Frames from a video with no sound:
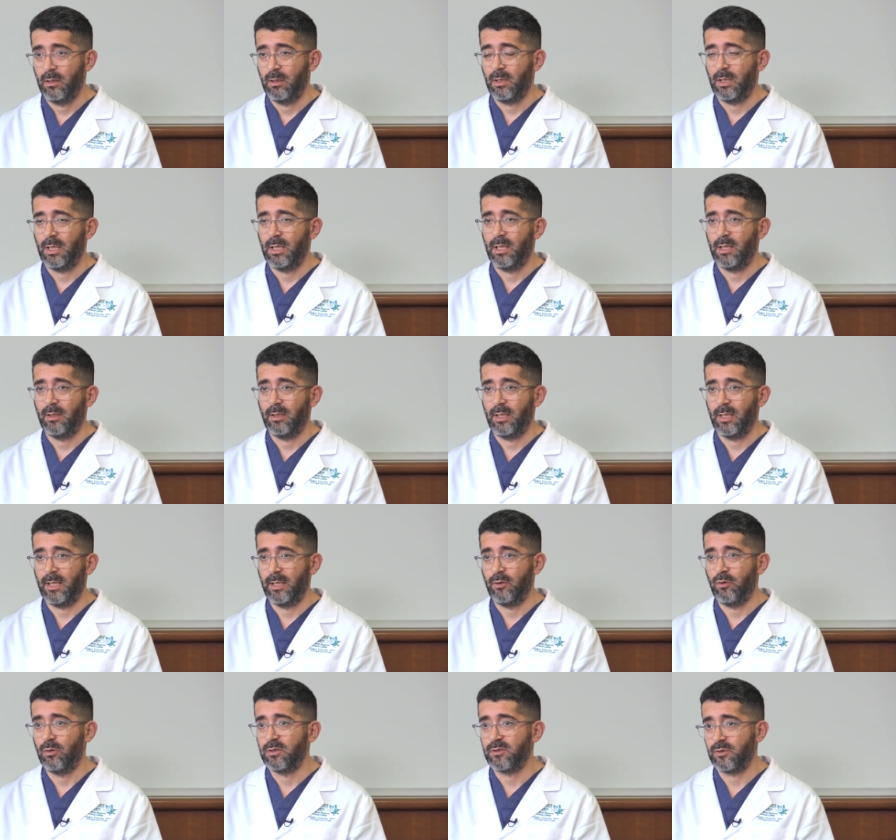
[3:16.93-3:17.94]

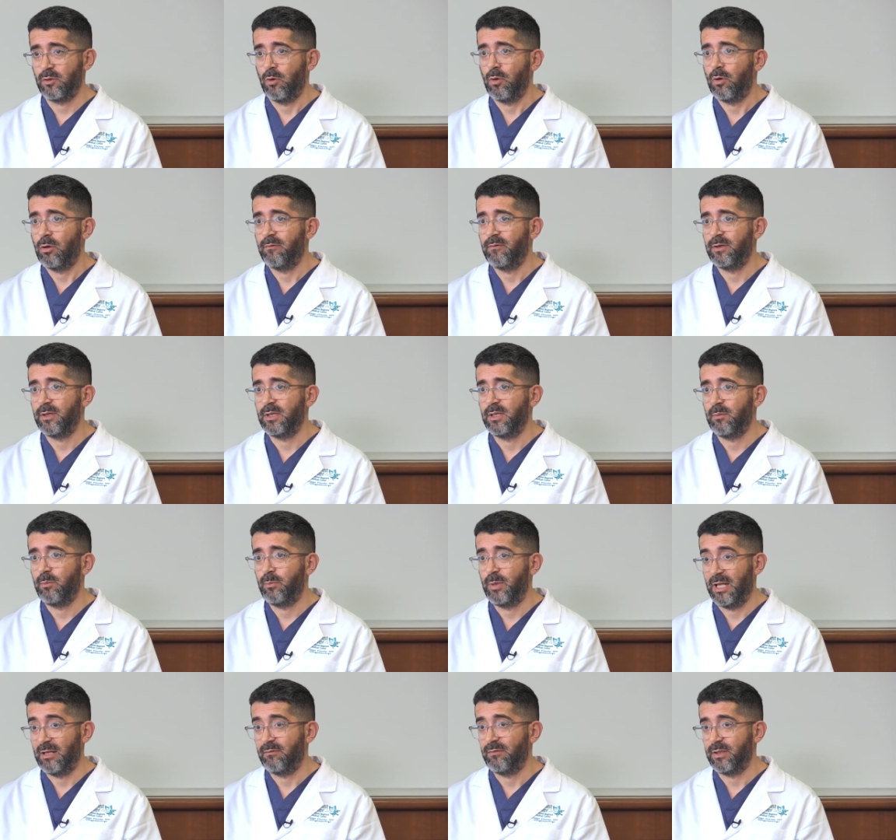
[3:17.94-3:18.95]
and also over the
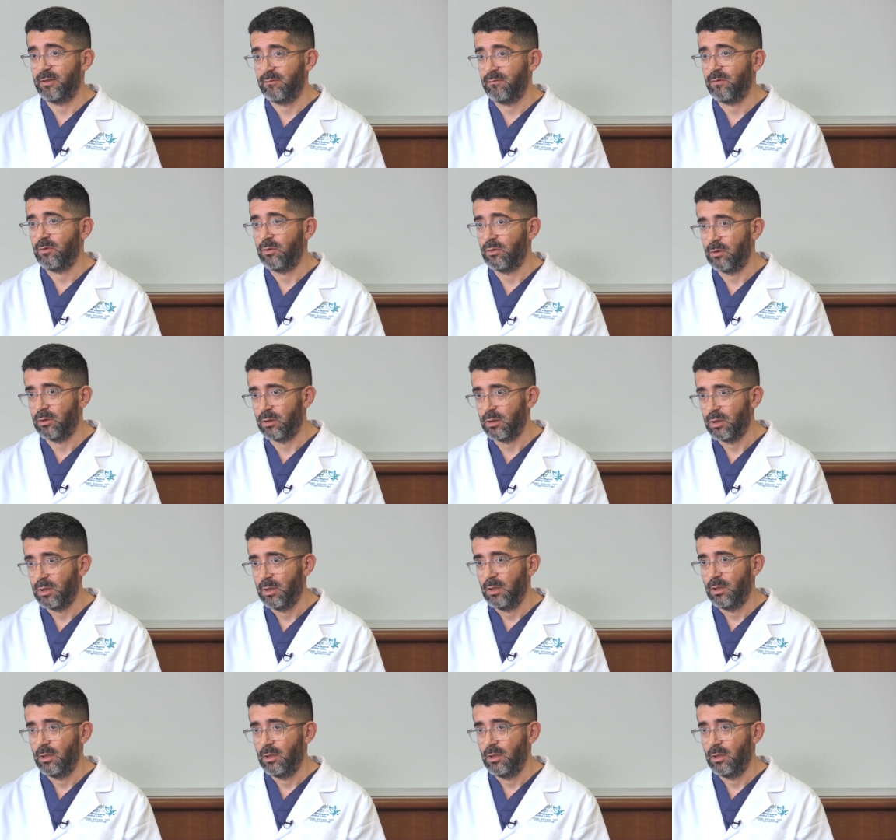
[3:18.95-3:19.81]
pelvic floor,